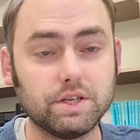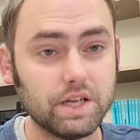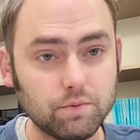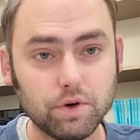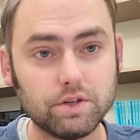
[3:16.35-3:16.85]
Because
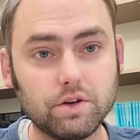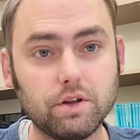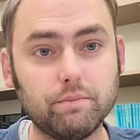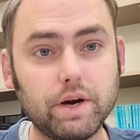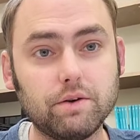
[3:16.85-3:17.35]
that's what it's
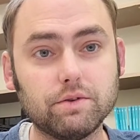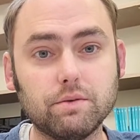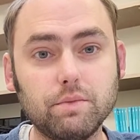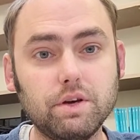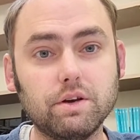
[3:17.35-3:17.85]
all about.
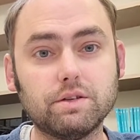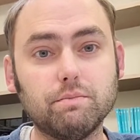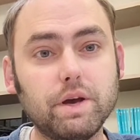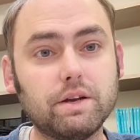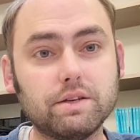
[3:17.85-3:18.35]
To me,
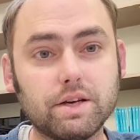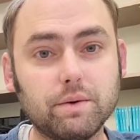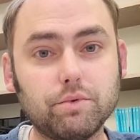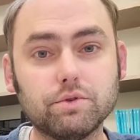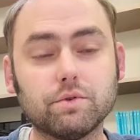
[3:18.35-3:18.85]
it's make
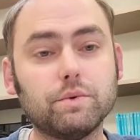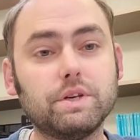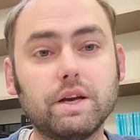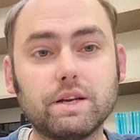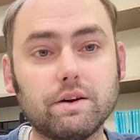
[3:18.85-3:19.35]
disciples or we
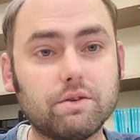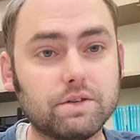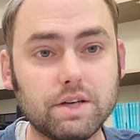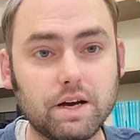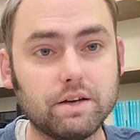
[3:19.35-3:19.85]
take down
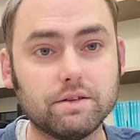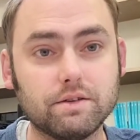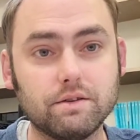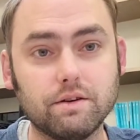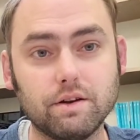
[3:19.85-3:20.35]
our
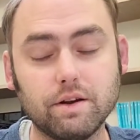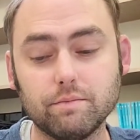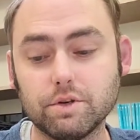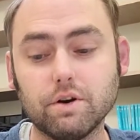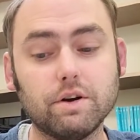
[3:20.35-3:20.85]
signs. And
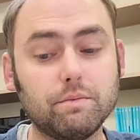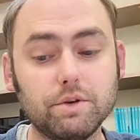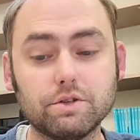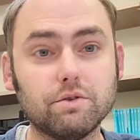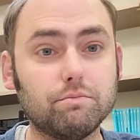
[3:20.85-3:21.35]
I'm sorry to
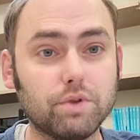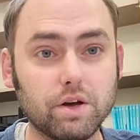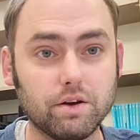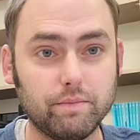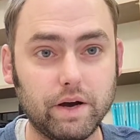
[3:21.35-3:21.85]
be so
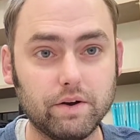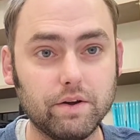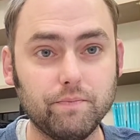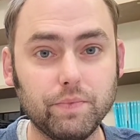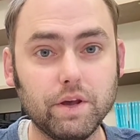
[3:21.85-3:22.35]
blunt about
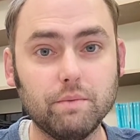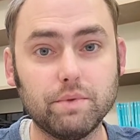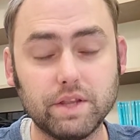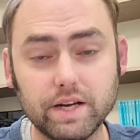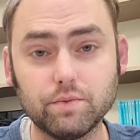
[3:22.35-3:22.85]
it,
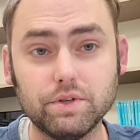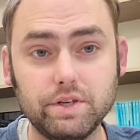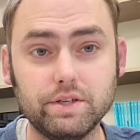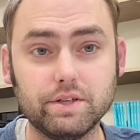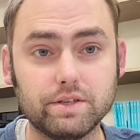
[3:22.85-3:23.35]
but that's what
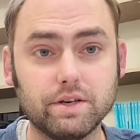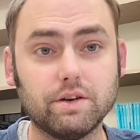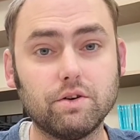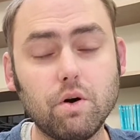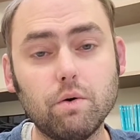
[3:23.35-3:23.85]
Jesus
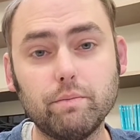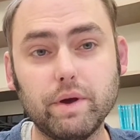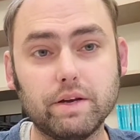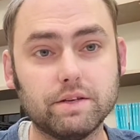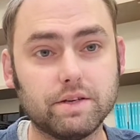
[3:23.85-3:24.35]
said. Go and
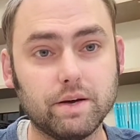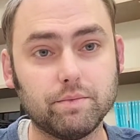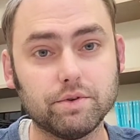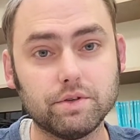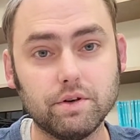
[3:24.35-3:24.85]
make
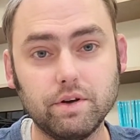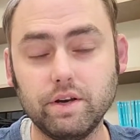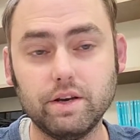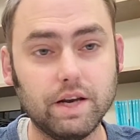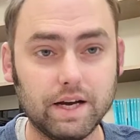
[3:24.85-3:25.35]
disciples.
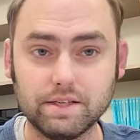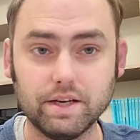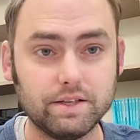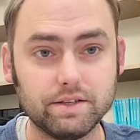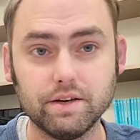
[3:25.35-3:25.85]
He did not
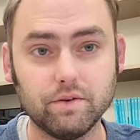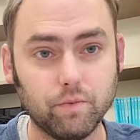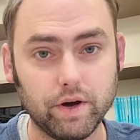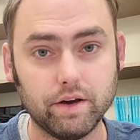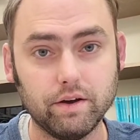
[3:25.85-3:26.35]
say sit
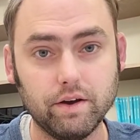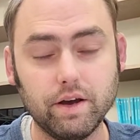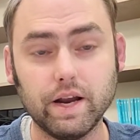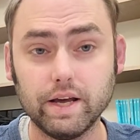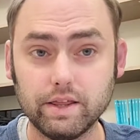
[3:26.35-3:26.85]
and wait.
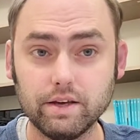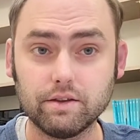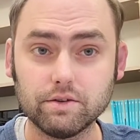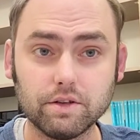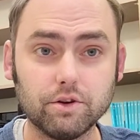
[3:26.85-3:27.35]
And I
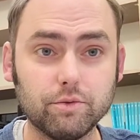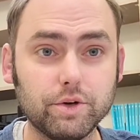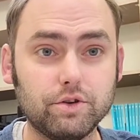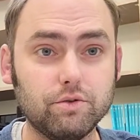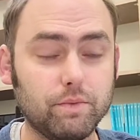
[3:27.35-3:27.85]
think there's a little
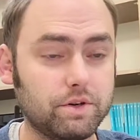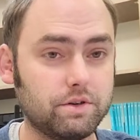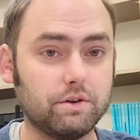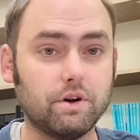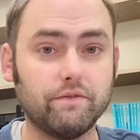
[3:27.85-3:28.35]
bit too
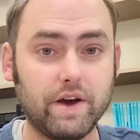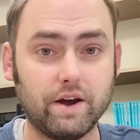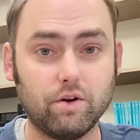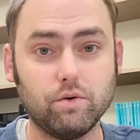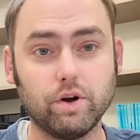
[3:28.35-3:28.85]
much of
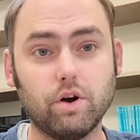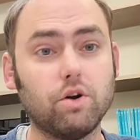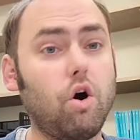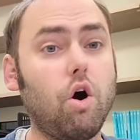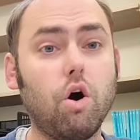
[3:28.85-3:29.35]
that going
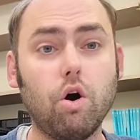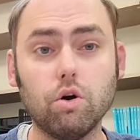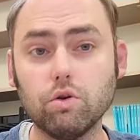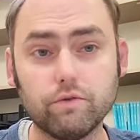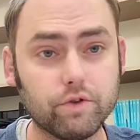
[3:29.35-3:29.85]
on
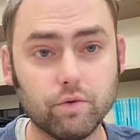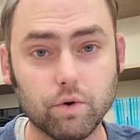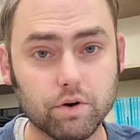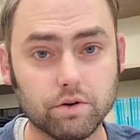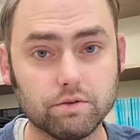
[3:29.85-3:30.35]
all over the
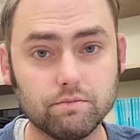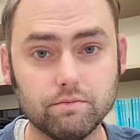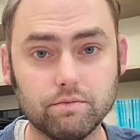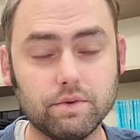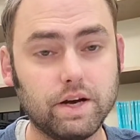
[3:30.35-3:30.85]
world.
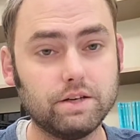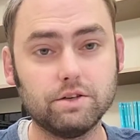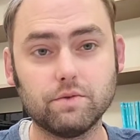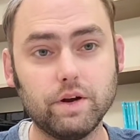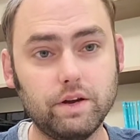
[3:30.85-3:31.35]
Not
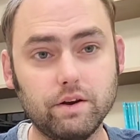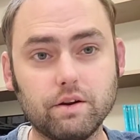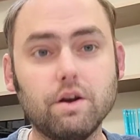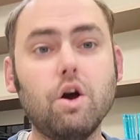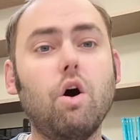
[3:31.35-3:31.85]
just right
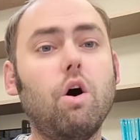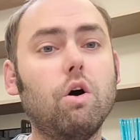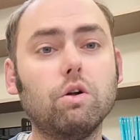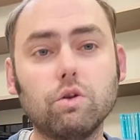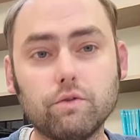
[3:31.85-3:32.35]
here,
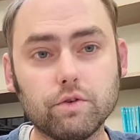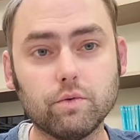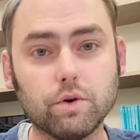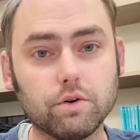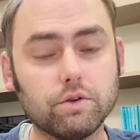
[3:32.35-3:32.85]
all over
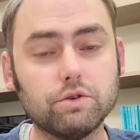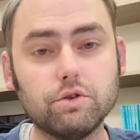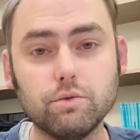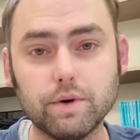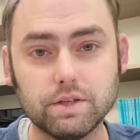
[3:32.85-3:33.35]
the world. There's
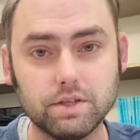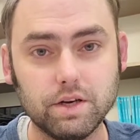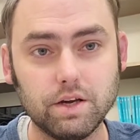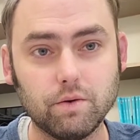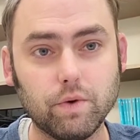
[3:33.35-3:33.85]
too much
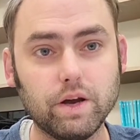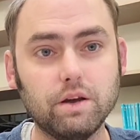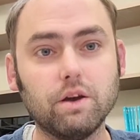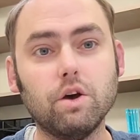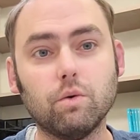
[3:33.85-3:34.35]
sitting and
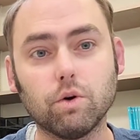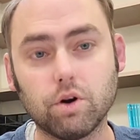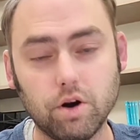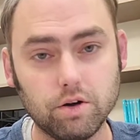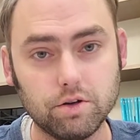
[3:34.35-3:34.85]
waiting. We're
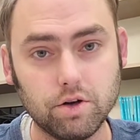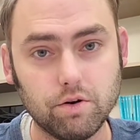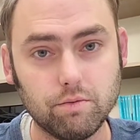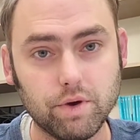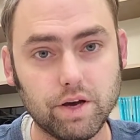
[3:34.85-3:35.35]
called to
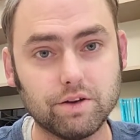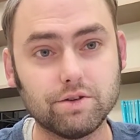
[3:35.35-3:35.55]
go and make.